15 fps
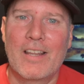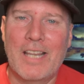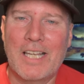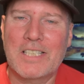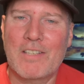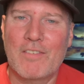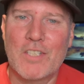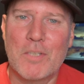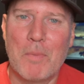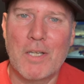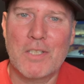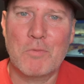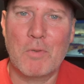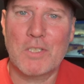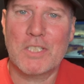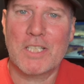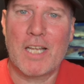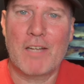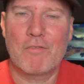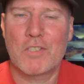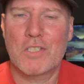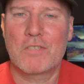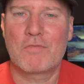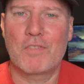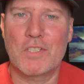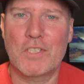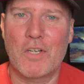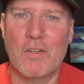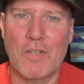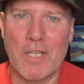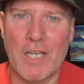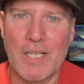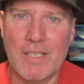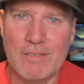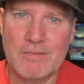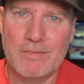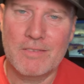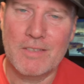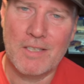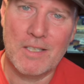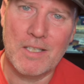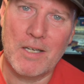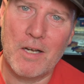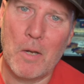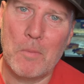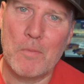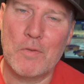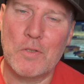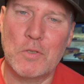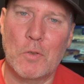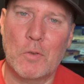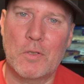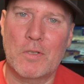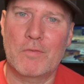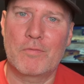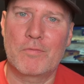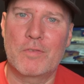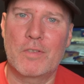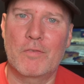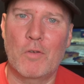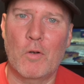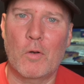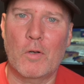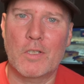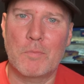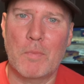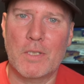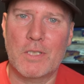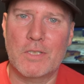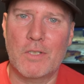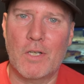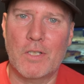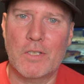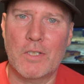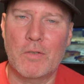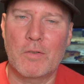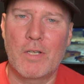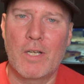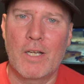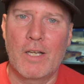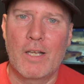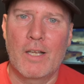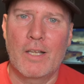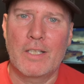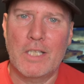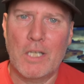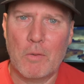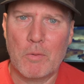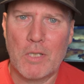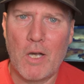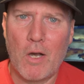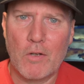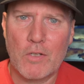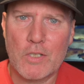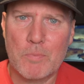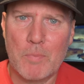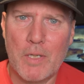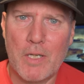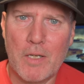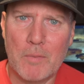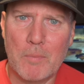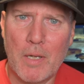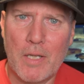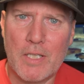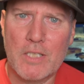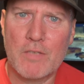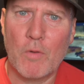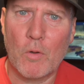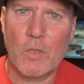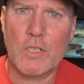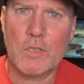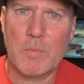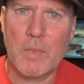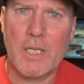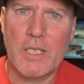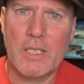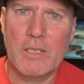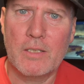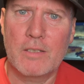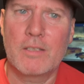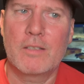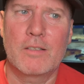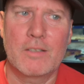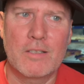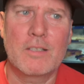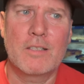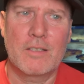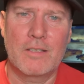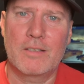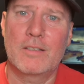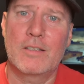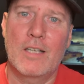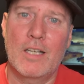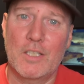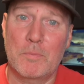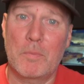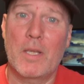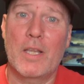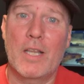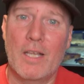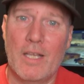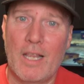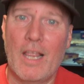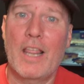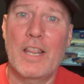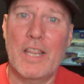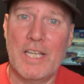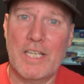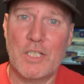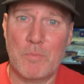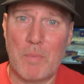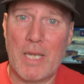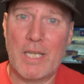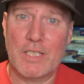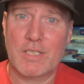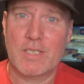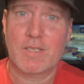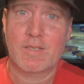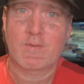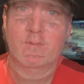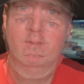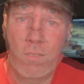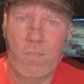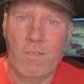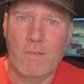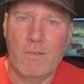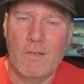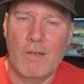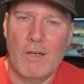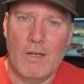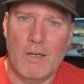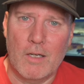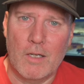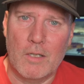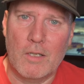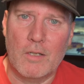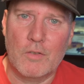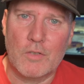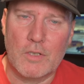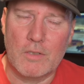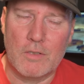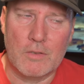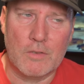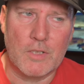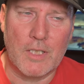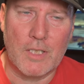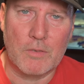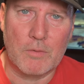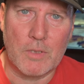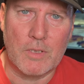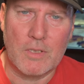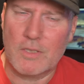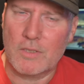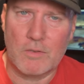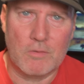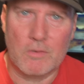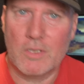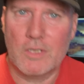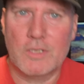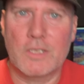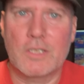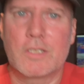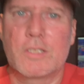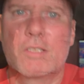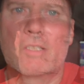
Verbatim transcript: Thanks ever so much once again for, for tuning in. Uh, I hope you've enjoyed the, the vlog as much as I do. You know what the hardest bit about this vlog has been? It's been these bits. And I see, no, seriously, that's not right, is it?